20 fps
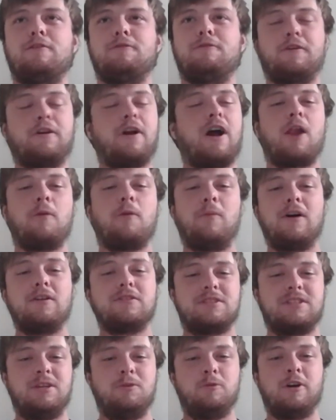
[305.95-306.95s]
forgot about
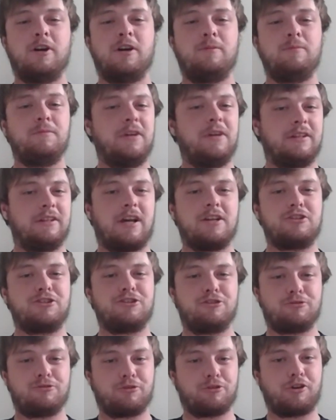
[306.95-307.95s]
T Webb in last
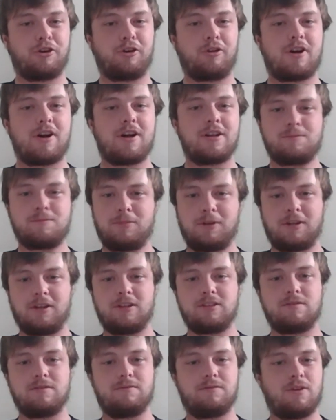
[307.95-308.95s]
year's recruiting class
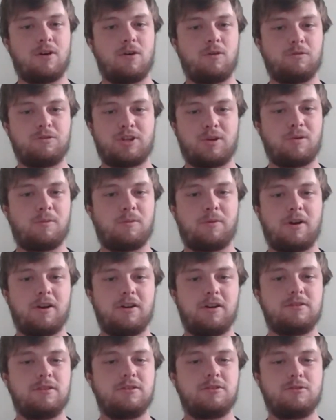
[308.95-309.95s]
because of the whole Choa Purdy
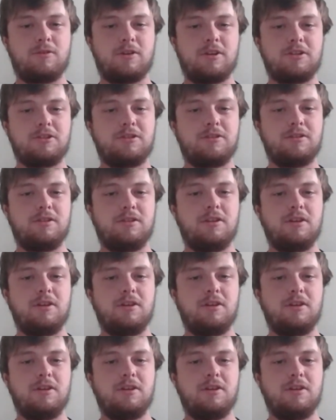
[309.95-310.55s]
situation.